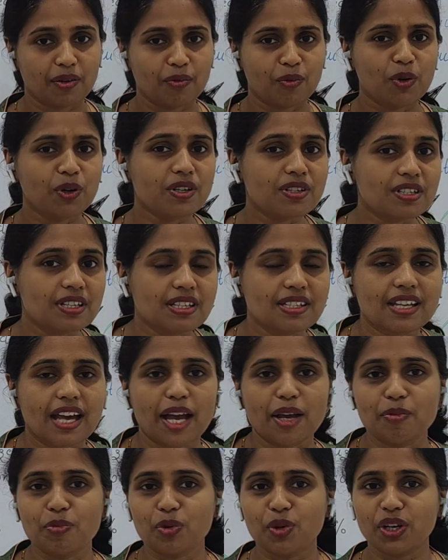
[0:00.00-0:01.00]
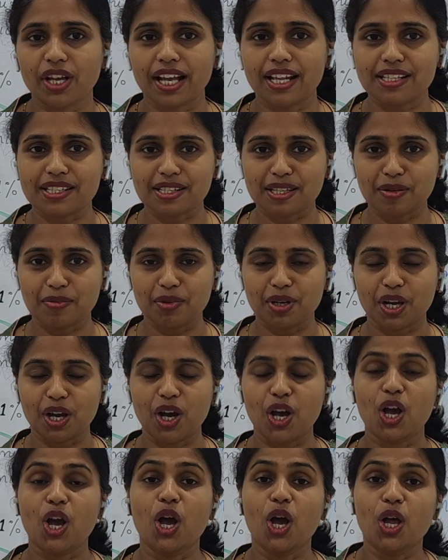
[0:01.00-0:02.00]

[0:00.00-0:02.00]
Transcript: What is this hypocalcemia?